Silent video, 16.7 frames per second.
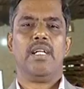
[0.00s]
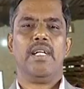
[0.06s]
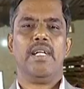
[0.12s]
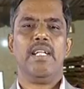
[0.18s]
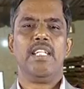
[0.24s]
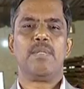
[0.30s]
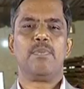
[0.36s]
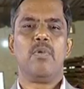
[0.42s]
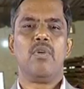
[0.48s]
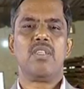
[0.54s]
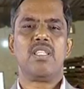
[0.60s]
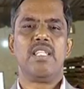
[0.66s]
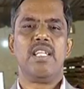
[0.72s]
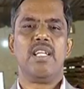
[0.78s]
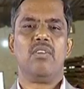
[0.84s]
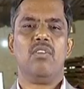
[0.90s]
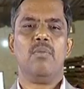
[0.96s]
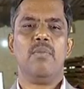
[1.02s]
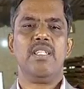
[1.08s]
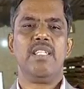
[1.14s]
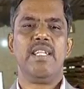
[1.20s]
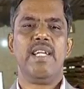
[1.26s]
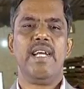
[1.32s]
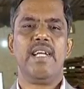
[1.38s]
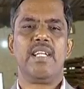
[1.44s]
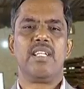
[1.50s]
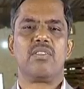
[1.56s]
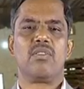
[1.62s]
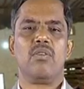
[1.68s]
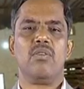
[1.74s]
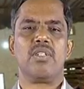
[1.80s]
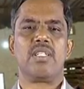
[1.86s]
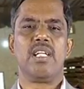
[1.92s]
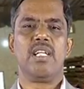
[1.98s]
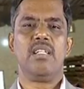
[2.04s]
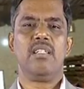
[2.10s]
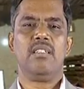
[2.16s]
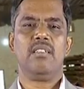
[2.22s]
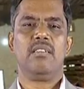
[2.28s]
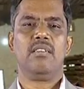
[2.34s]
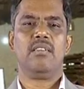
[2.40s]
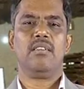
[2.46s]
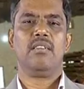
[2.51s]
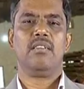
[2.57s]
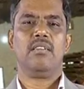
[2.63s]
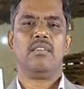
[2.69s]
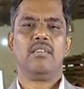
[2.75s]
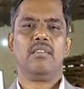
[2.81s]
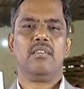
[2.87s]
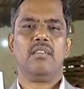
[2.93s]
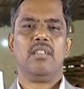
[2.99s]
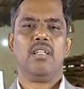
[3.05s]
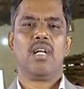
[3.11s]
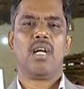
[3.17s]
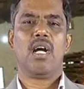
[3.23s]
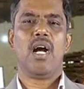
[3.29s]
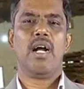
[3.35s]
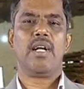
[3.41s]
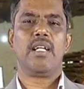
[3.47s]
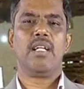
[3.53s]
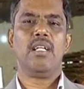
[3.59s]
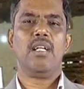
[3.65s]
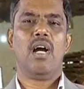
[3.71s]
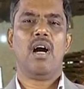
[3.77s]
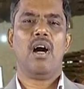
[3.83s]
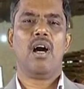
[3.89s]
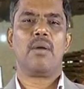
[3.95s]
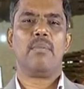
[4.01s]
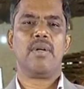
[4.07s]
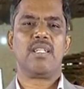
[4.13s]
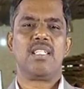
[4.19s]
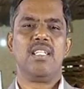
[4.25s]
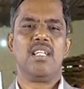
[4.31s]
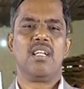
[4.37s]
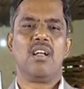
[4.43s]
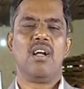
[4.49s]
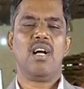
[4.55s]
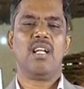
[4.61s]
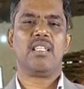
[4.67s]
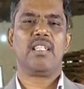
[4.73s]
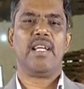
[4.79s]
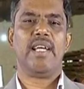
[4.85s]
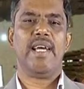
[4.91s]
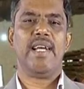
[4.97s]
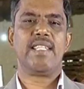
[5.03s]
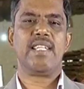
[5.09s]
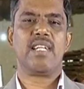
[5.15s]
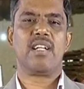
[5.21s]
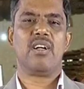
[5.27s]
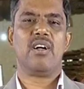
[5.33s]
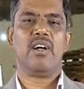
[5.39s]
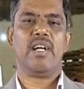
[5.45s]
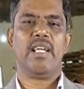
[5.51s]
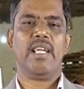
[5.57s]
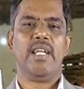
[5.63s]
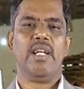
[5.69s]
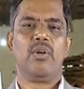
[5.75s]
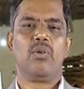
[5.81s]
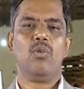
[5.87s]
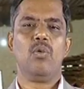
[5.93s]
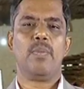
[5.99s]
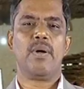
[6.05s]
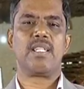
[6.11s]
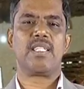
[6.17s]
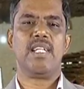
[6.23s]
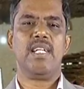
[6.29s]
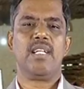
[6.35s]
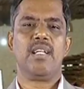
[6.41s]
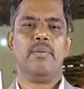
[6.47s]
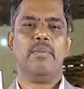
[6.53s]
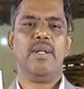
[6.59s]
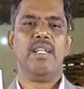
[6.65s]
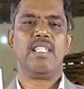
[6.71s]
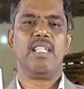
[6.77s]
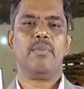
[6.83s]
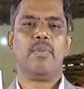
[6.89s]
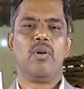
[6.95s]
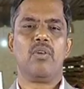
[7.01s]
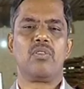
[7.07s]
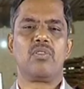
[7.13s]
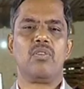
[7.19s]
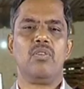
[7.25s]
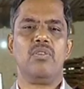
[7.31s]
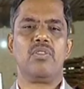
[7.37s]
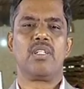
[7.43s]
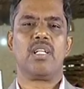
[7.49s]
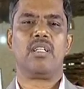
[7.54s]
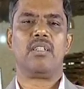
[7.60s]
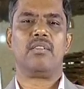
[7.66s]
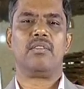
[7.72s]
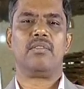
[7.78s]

Dispose the homogenate solution, cotton or muslin cloth etc. in 2 percent bleaching powder solution.